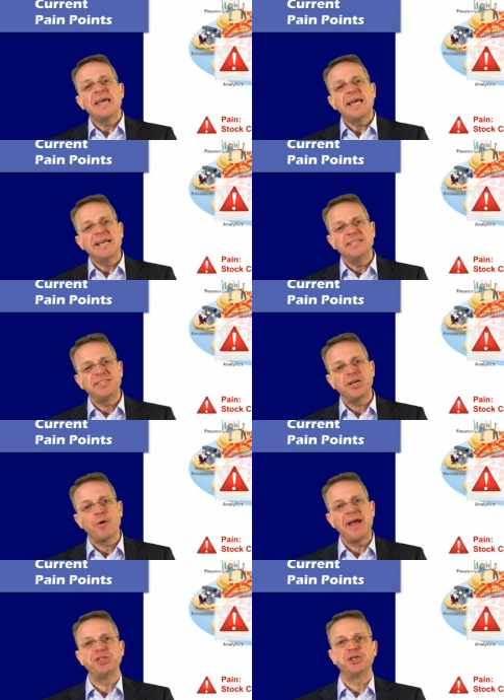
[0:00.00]

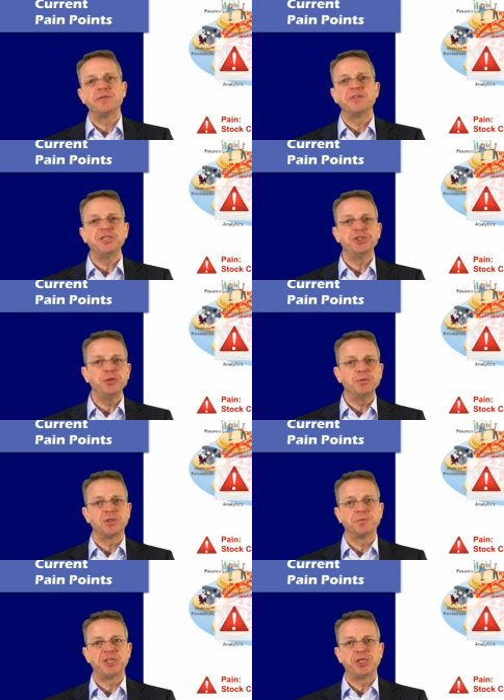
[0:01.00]
Integration of these new
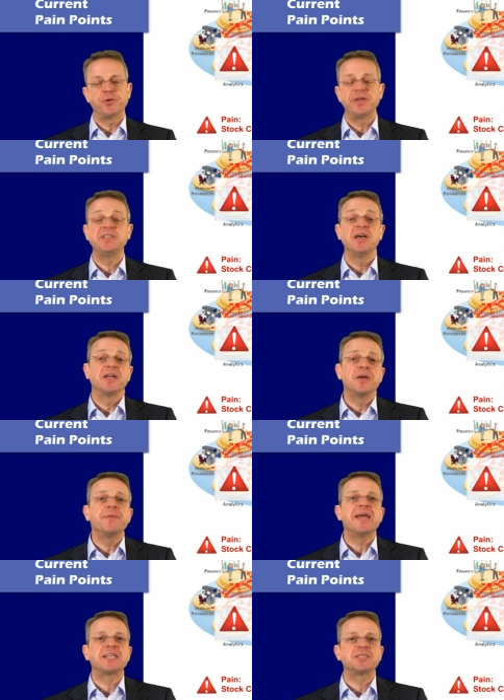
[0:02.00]
subsidiaries can
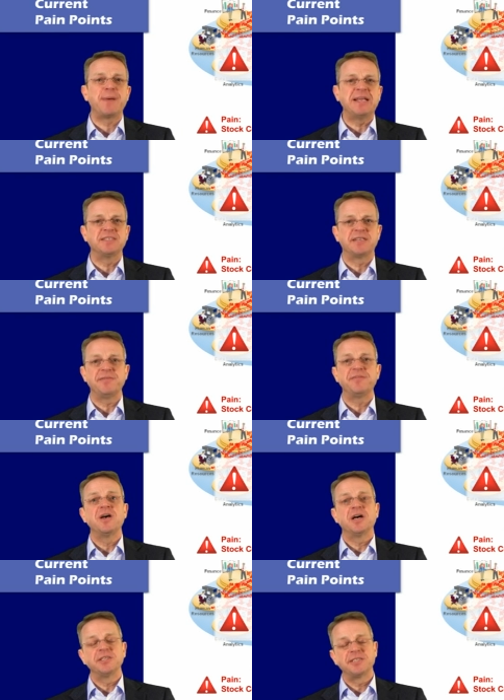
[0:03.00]
be expensive
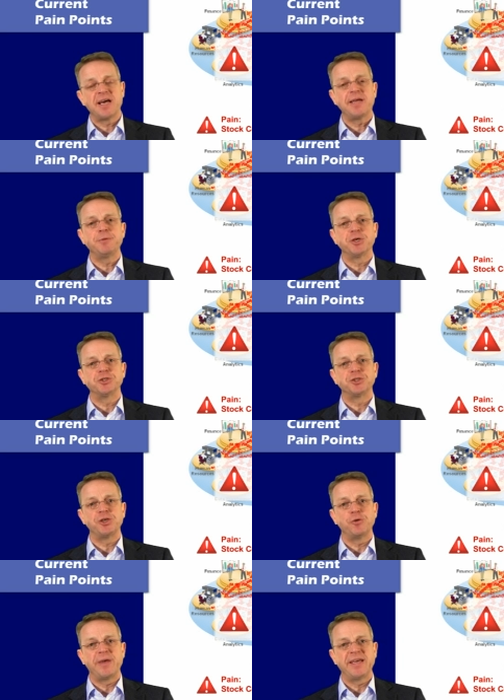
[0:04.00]
and
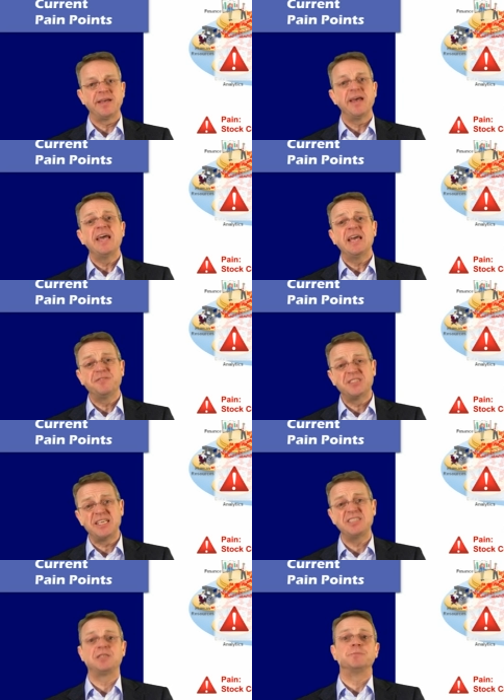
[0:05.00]
time-consuming if
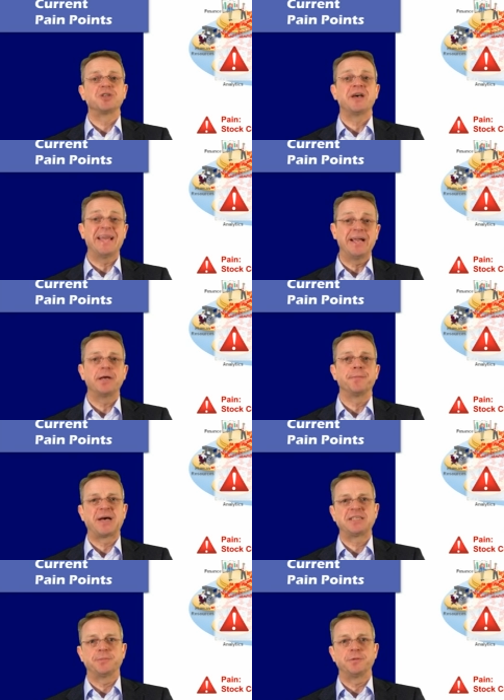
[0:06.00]
systems are
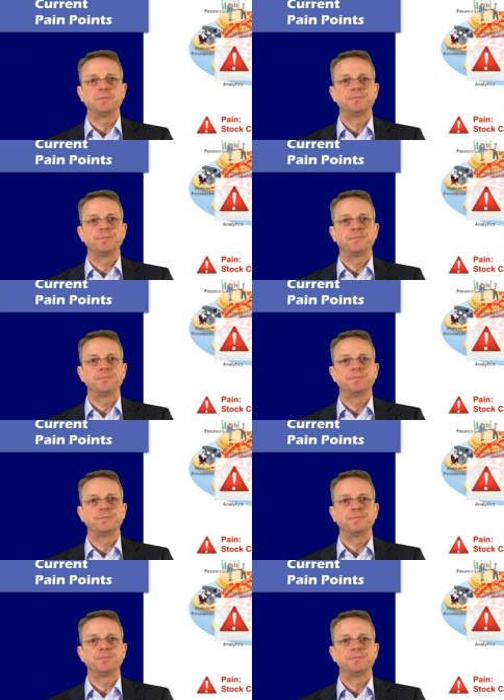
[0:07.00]
incompatible.